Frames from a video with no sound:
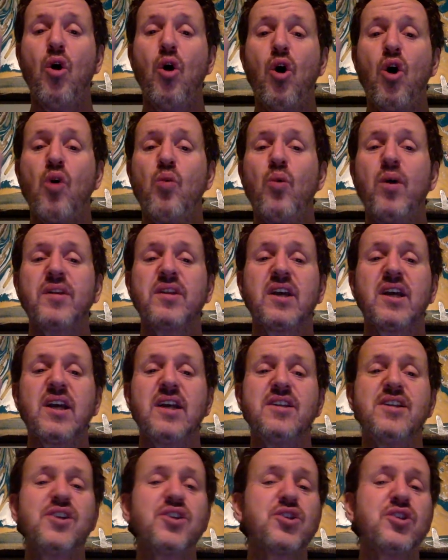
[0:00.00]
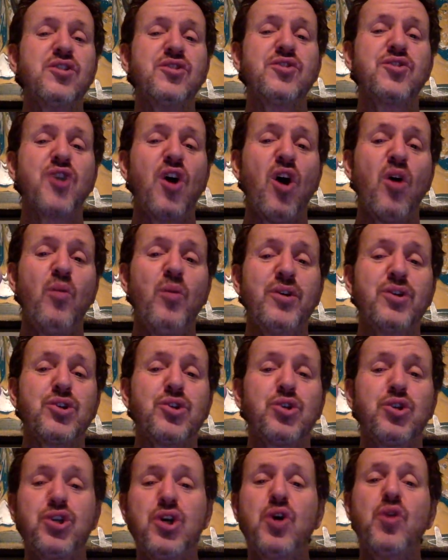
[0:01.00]
or what the conditions are which
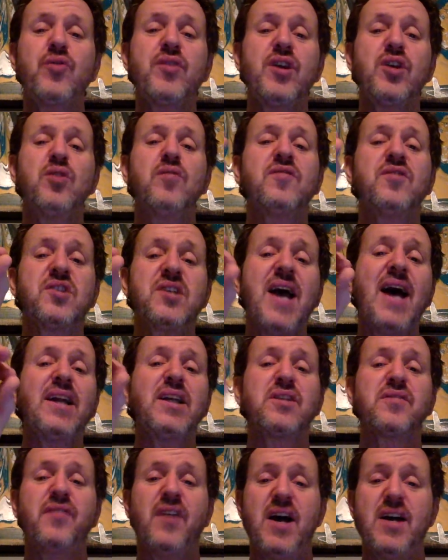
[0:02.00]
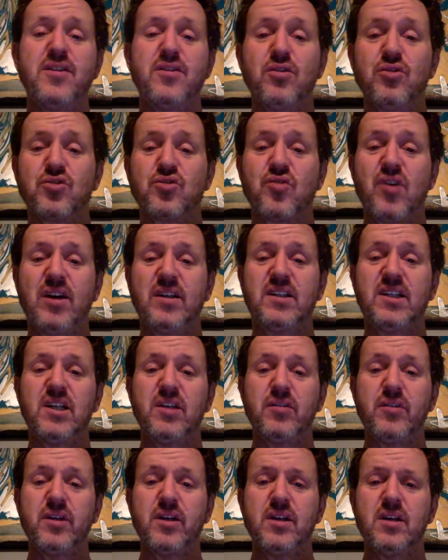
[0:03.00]
show that you've satisfied those
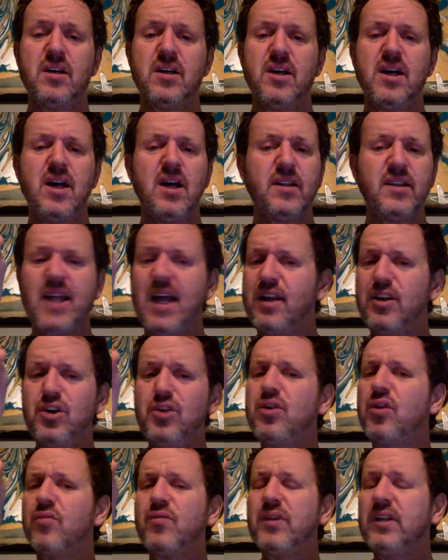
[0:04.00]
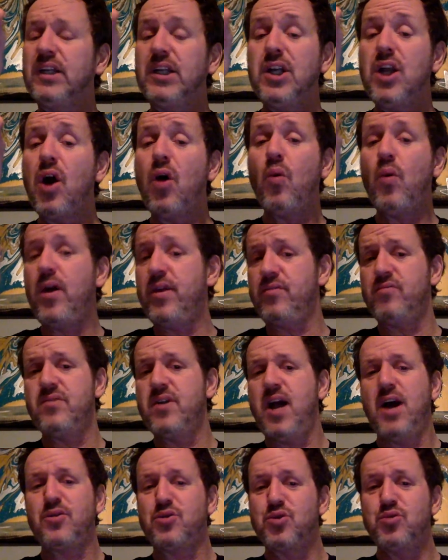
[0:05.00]
criteria, then you don't really know whether or
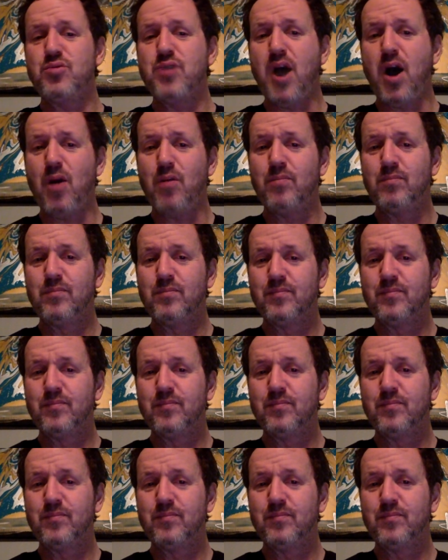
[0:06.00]
not you know.